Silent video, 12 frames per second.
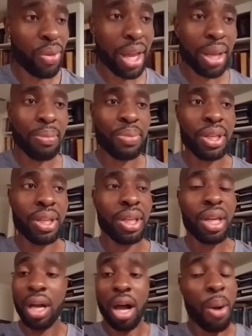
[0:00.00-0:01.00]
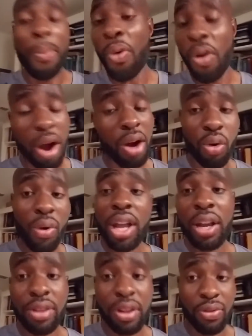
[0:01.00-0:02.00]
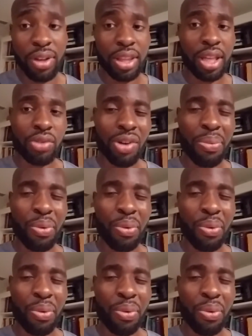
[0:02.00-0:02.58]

That could be a array of different things, right?